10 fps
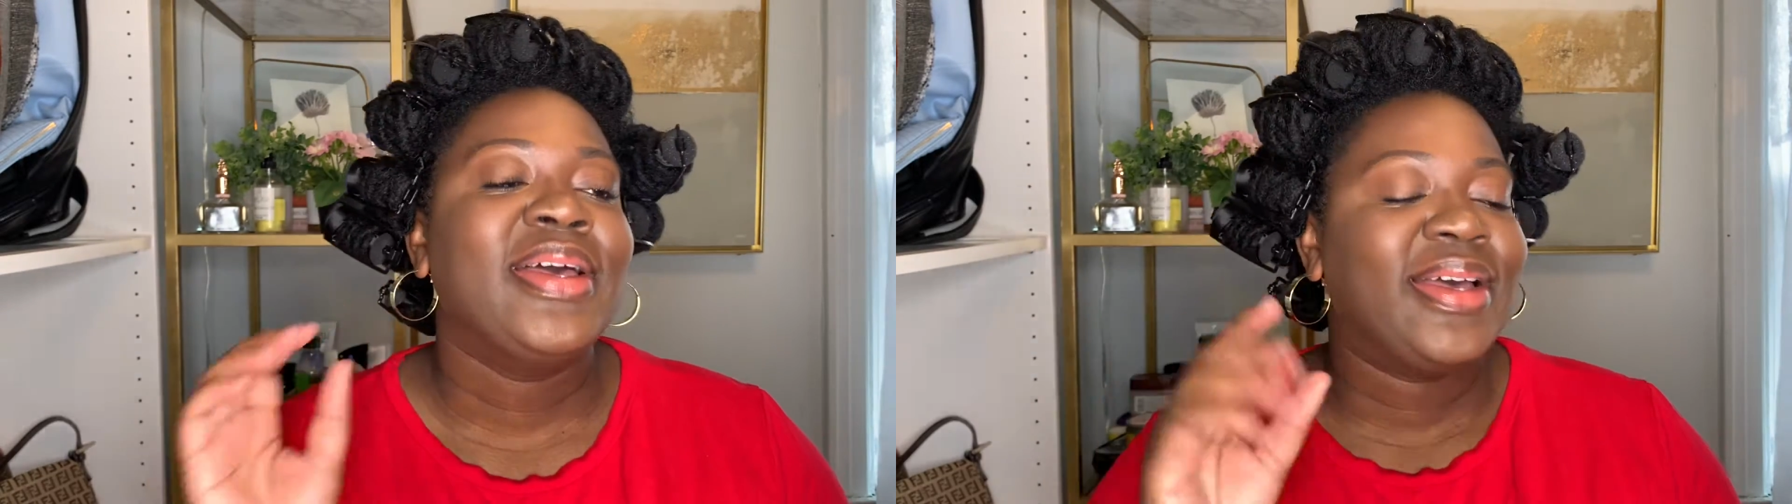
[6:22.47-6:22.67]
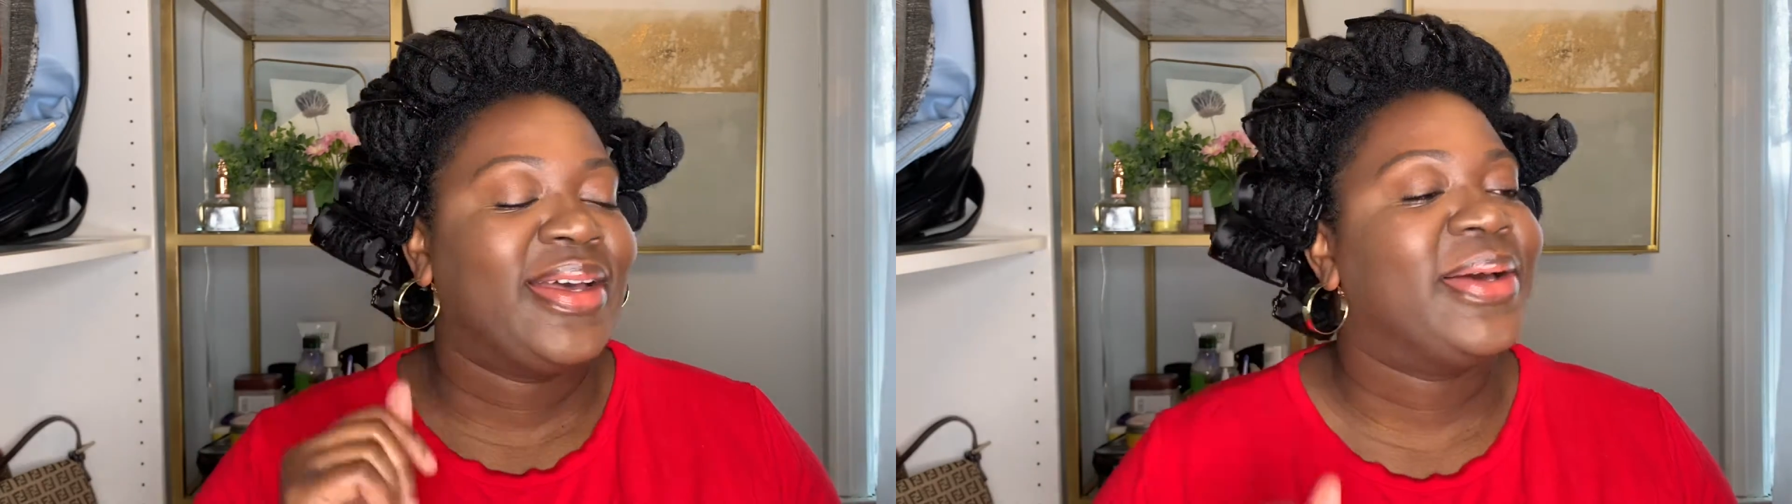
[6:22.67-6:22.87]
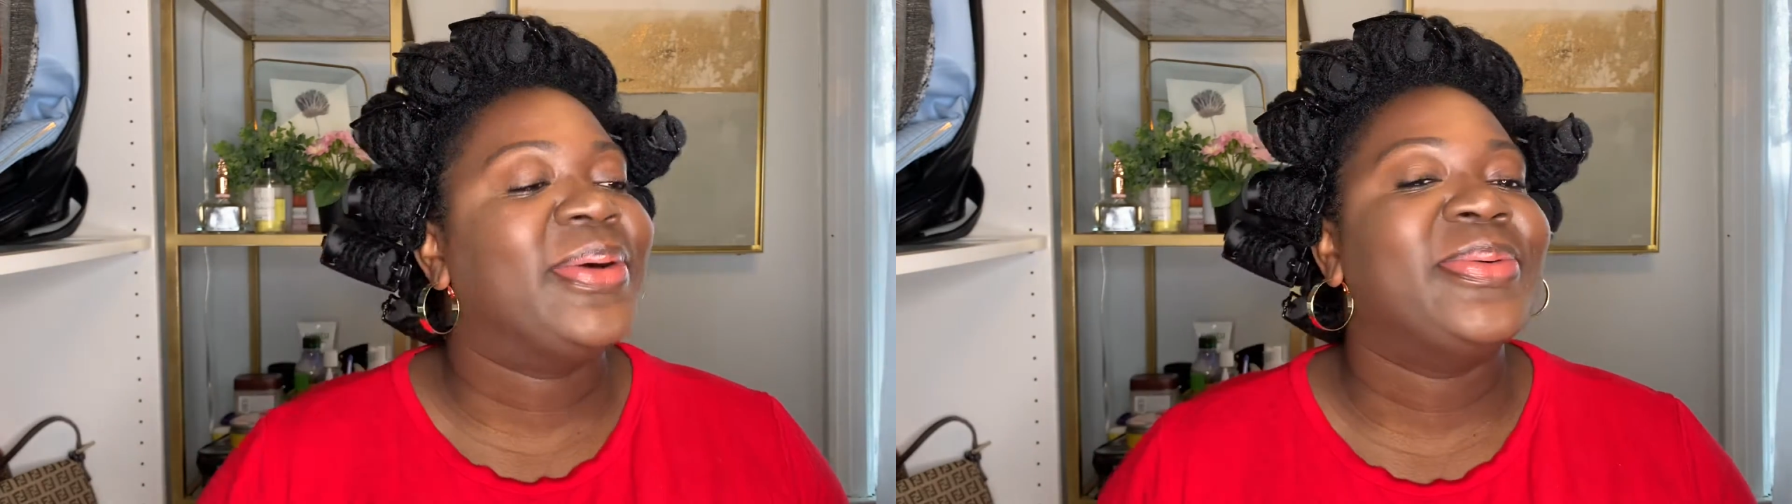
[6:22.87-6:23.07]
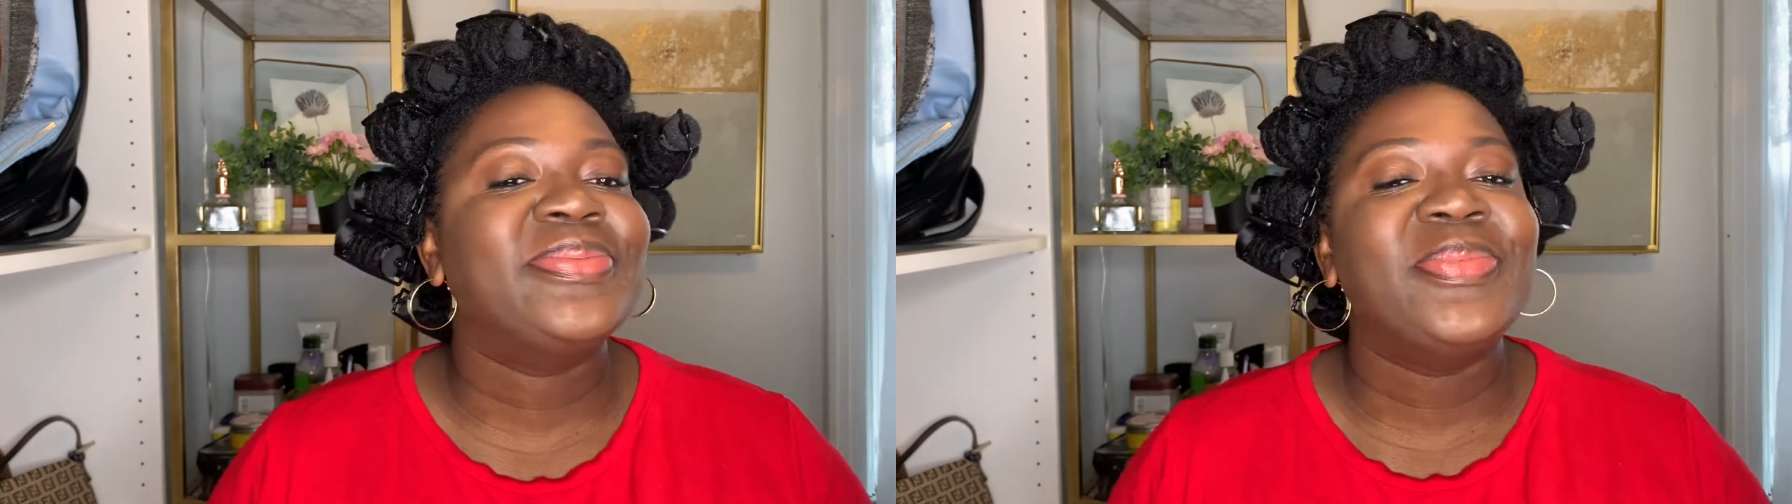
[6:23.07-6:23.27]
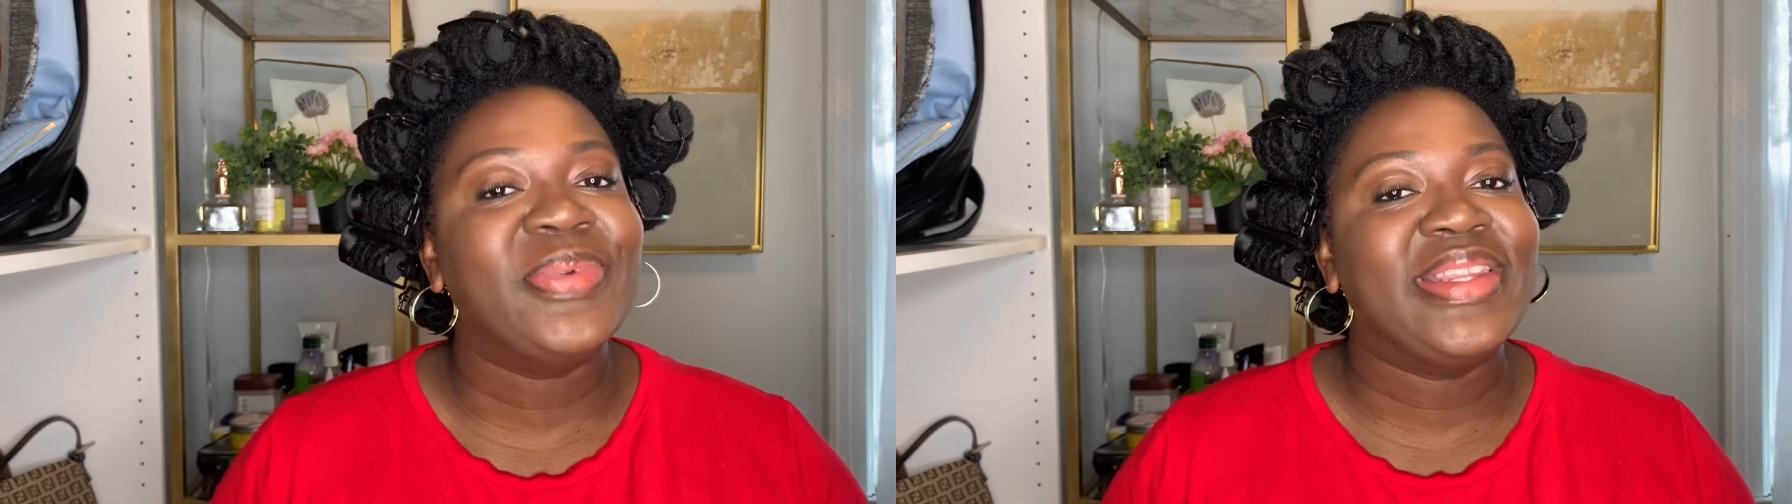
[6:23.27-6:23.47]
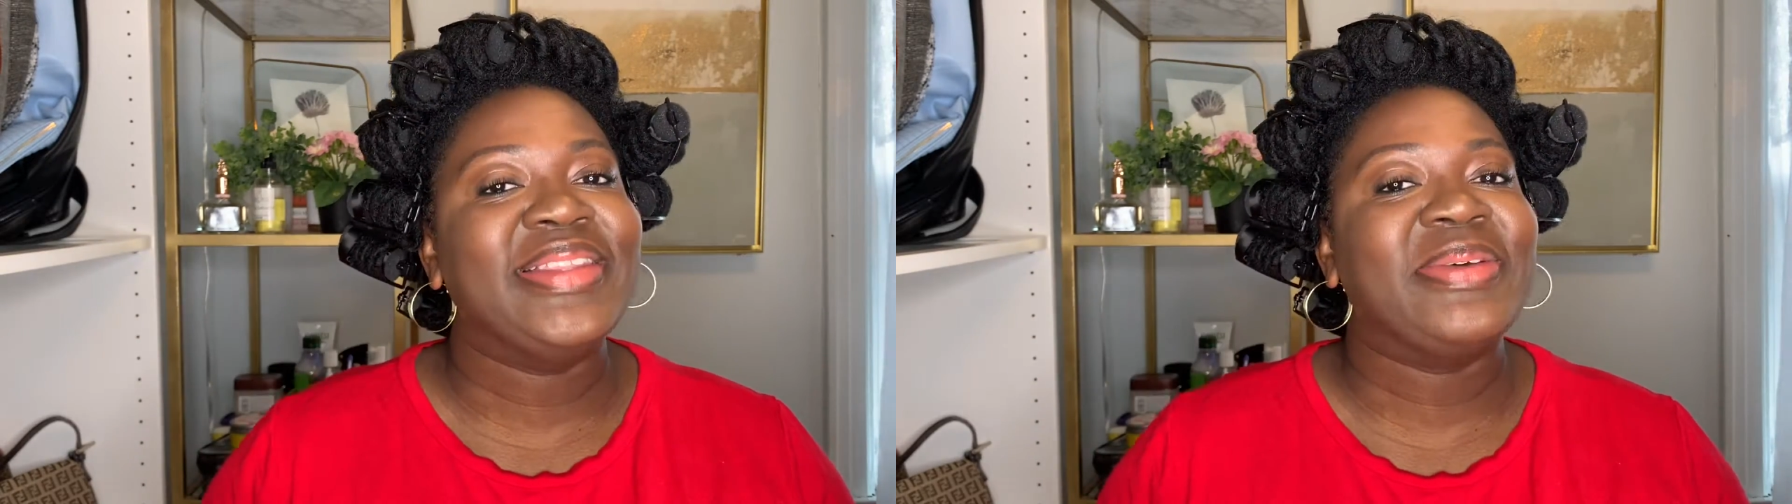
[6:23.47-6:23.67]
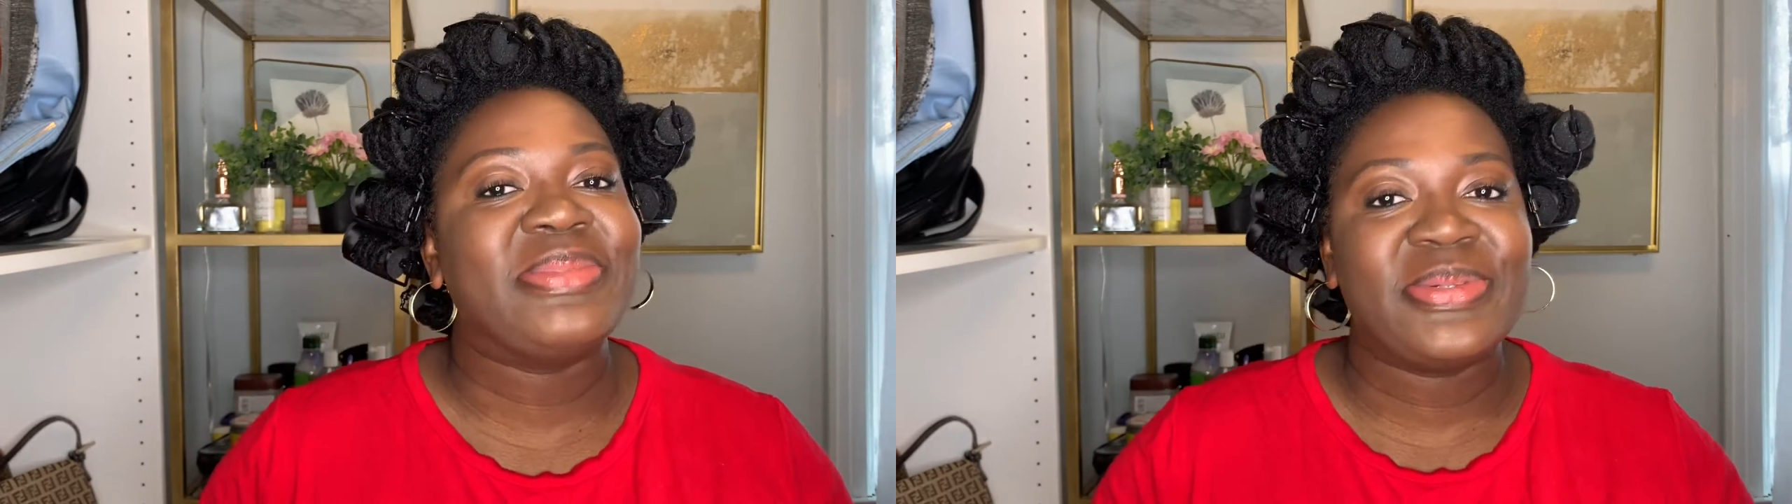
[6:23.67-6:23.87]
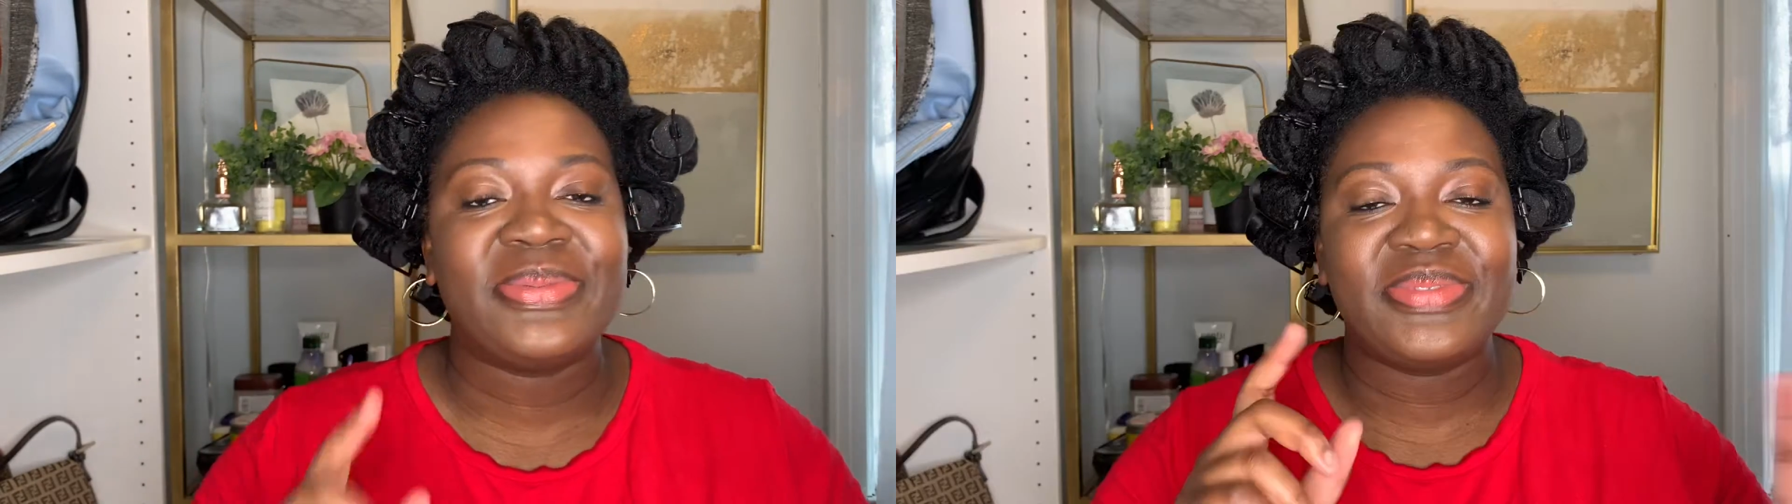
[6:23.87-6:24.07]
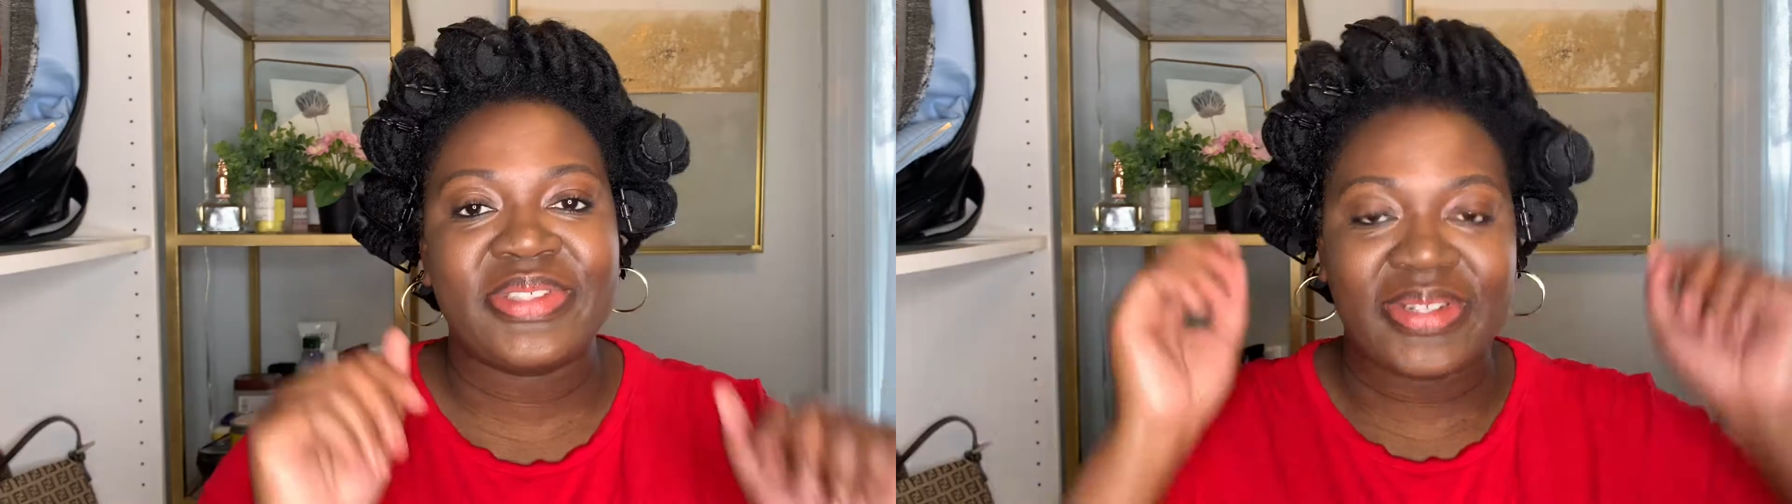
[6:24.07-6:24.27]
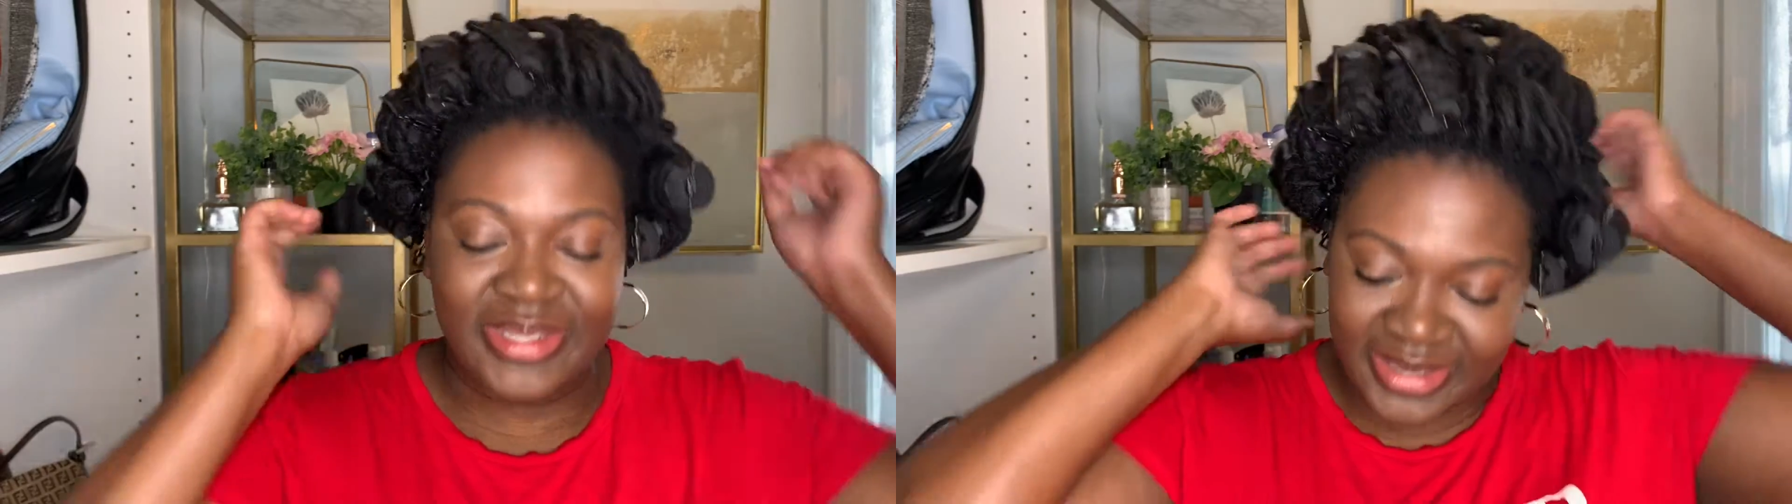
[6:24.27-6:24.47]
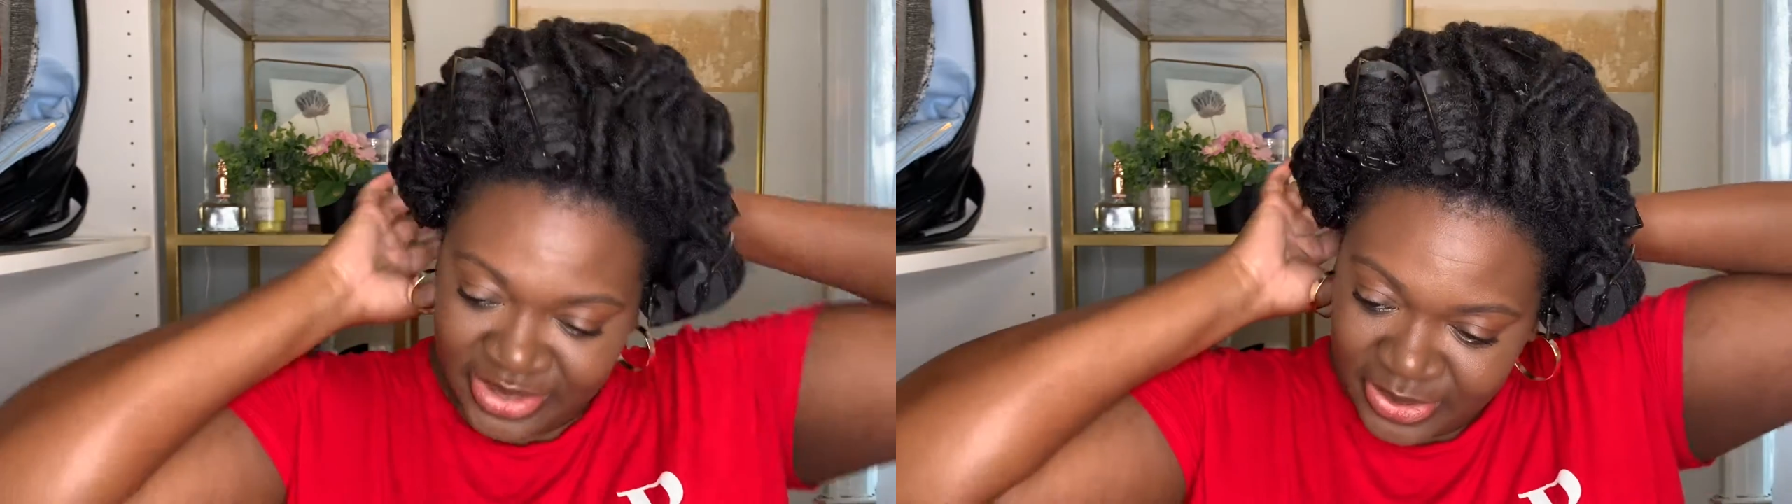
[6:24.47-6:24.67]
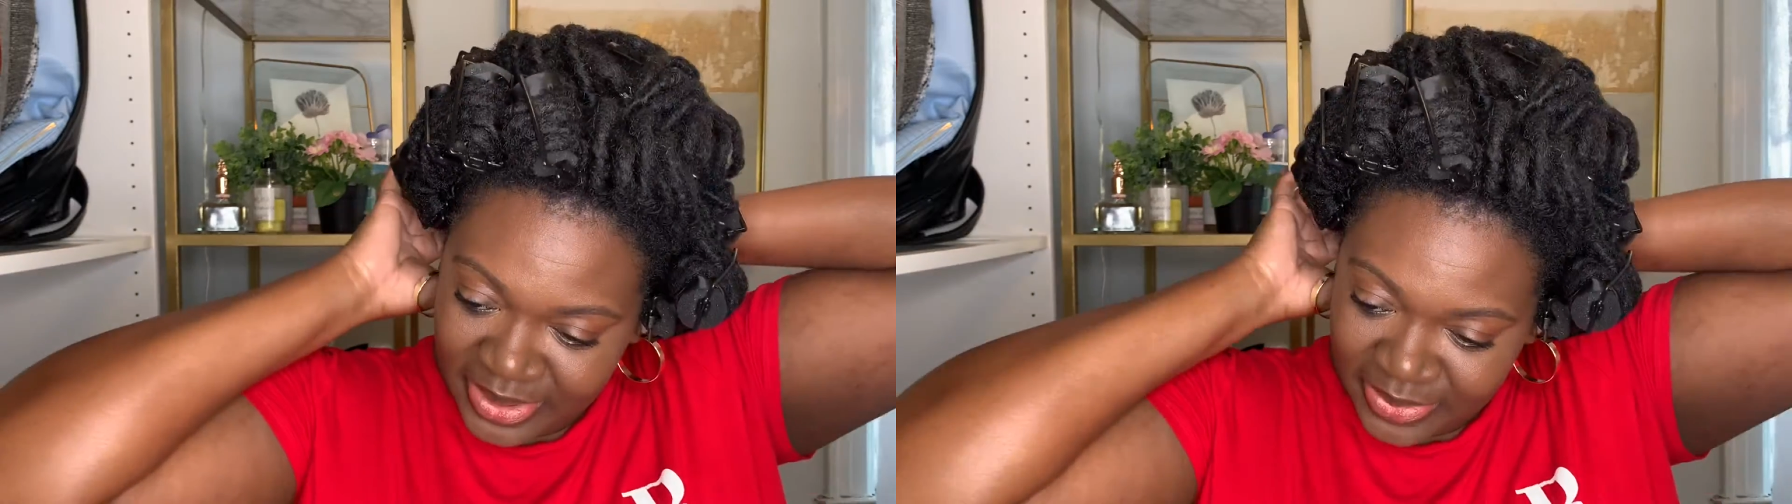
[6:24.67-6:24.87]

how we need them to. So let's get to it.